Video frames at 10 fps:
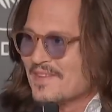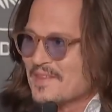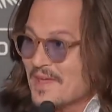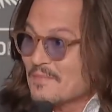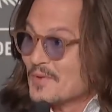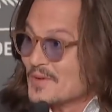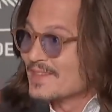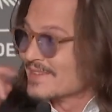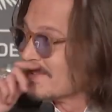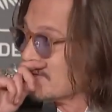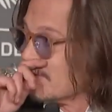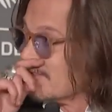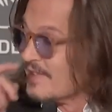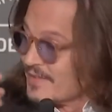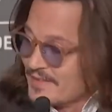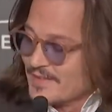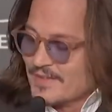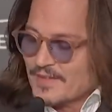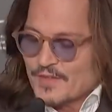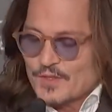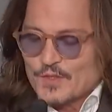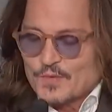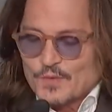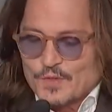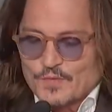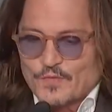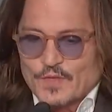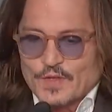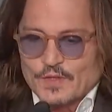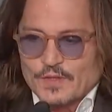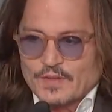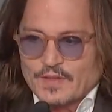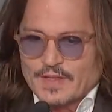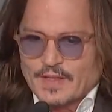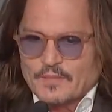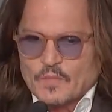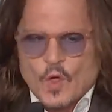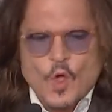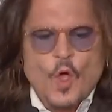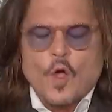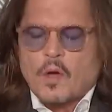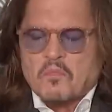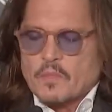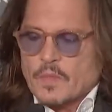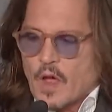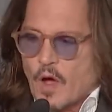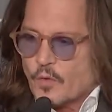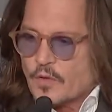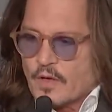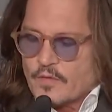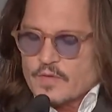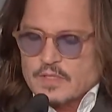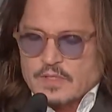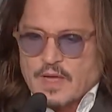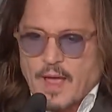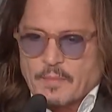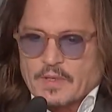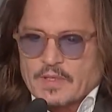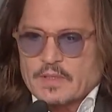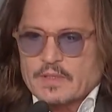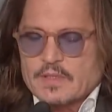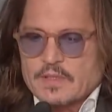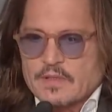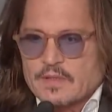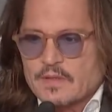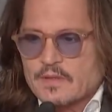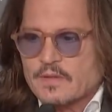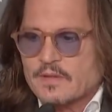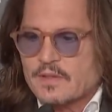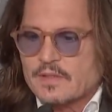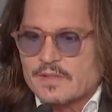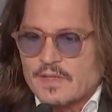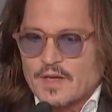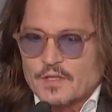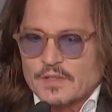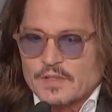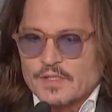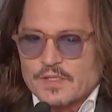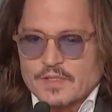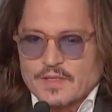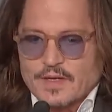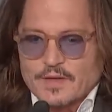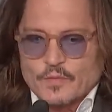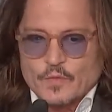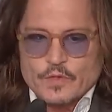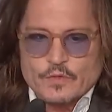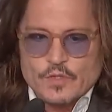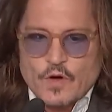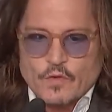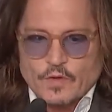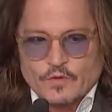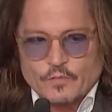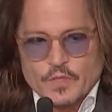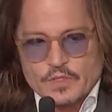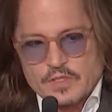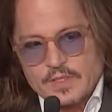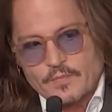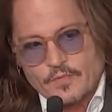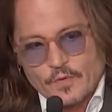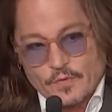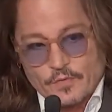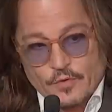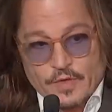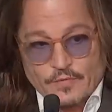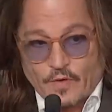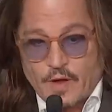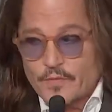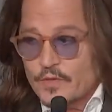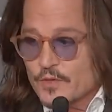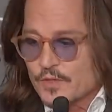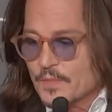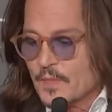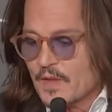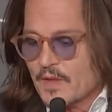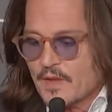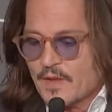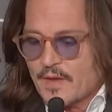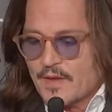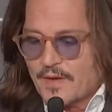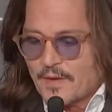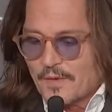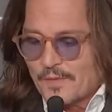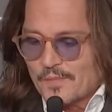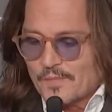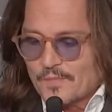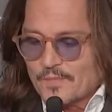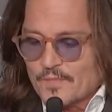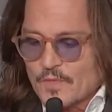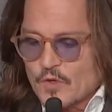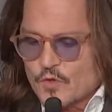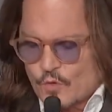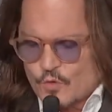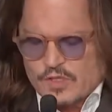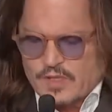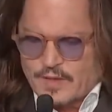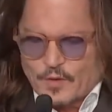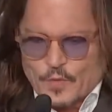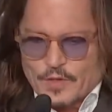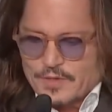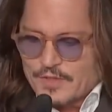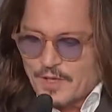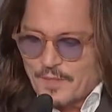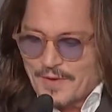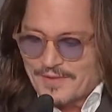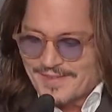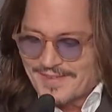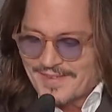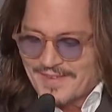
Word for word: at that point to to feel like no, none of this is happening. It's this is actually just a kind of a weird joke. You've been asleep for 35 years. Um, so just let the weirdness commence.